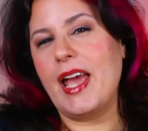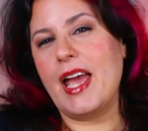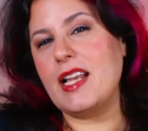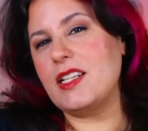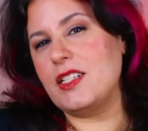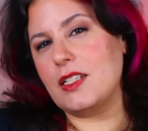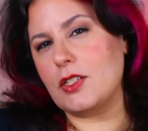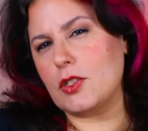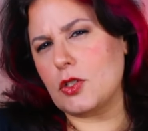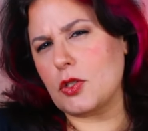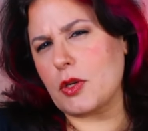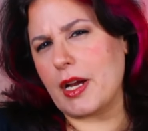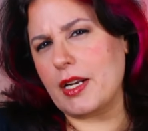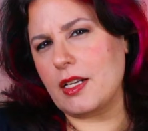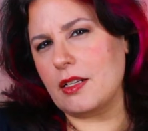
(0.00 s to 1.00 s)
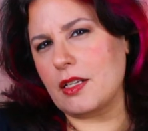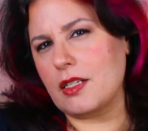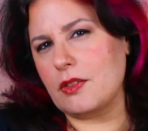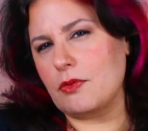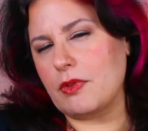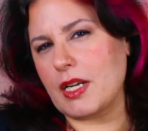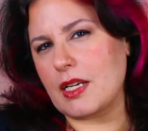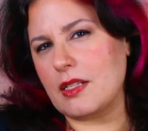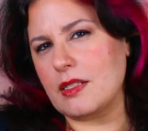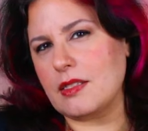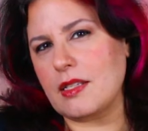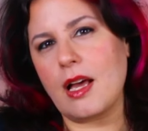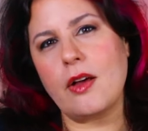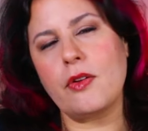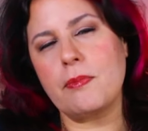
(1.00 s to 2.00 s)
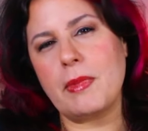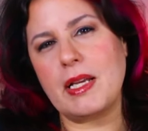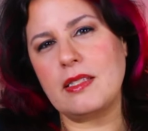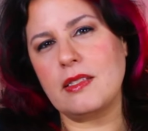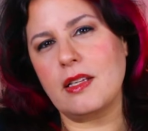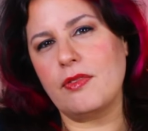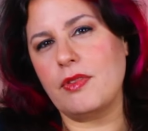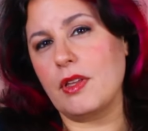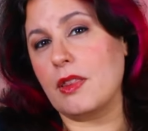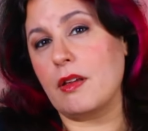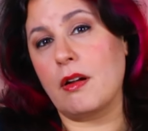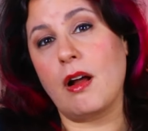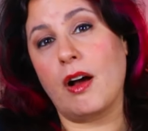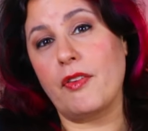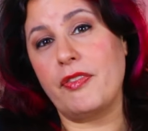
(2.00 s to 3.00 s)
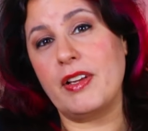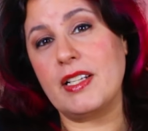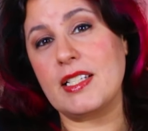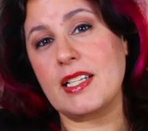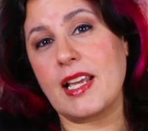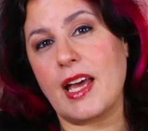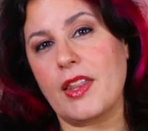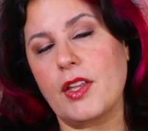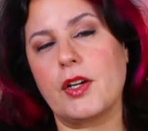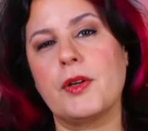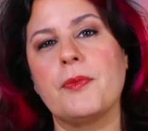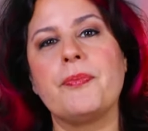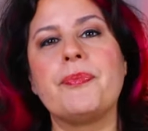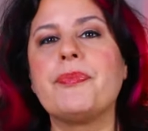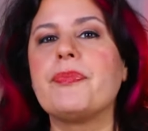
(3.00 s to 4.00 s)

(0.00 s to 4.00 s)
and just try to reconcile with myself that they're not fitting together